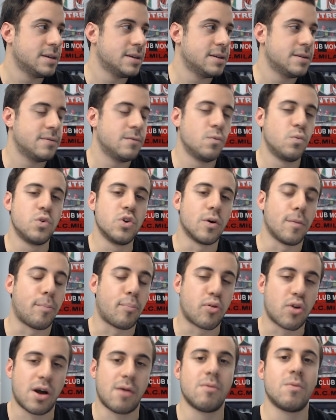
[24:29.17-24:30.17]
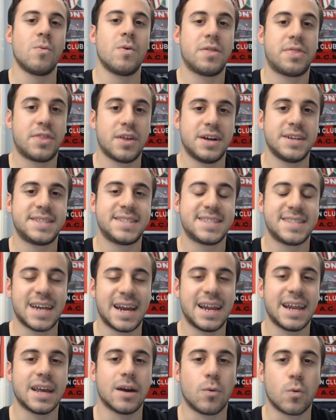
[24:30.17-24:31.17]
real problem with us
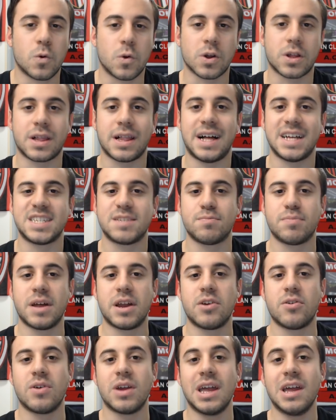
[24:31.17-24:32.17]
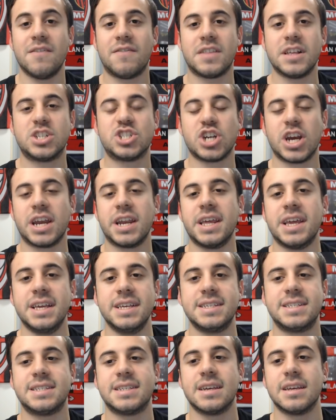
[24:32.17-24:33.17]
signing a world-class player if the
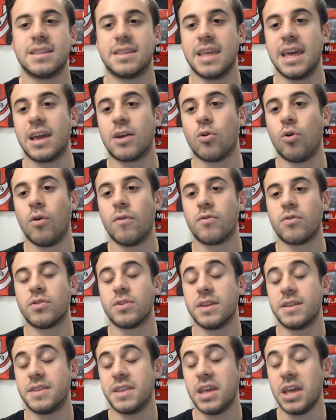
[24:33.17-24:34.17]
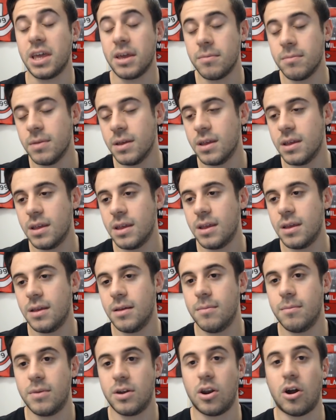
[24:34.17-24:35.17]
Chinese take over the team.
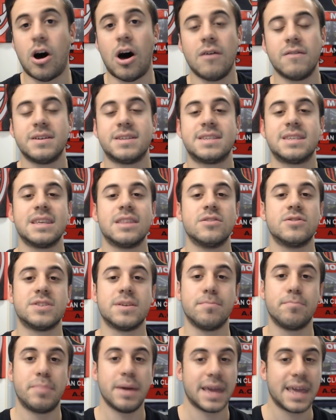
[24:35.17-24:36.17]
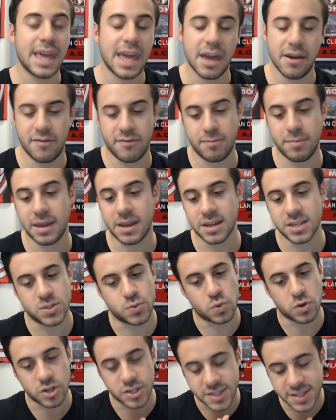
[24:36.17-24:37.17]
But obviously there's a big if because
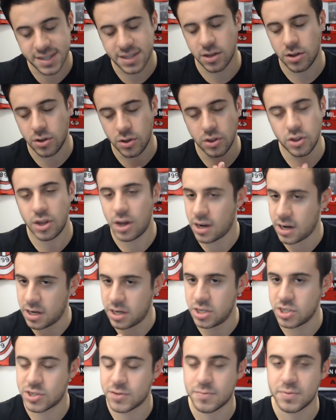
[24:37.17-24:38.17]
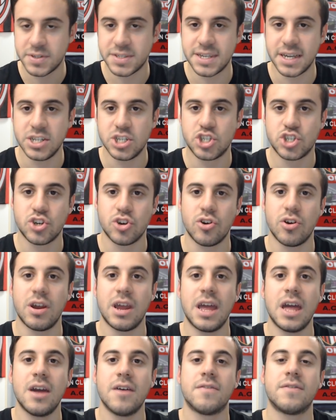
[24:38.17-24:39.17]
we're still not 100% sure
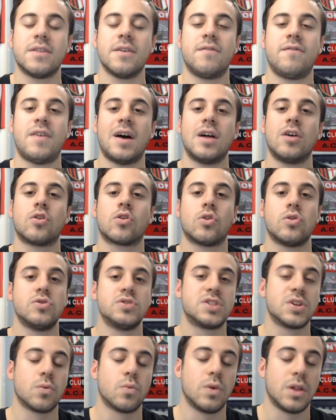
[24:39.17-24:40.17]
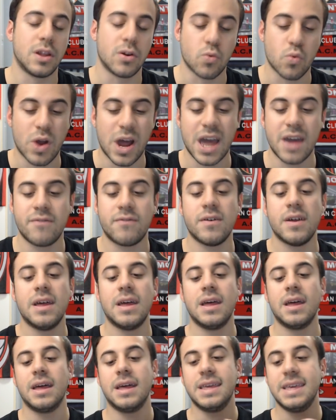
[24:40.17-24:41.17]
if the final closing will arrive.
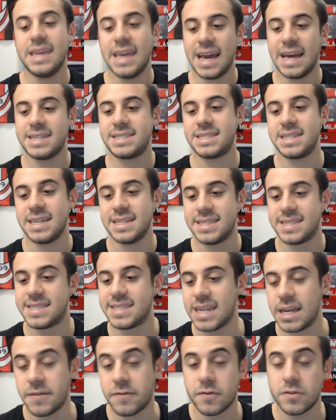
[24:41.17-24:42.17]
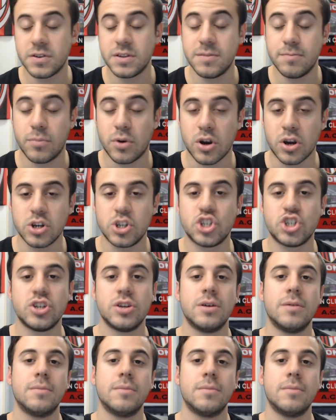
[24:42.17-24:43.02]
Yes, it's set for March.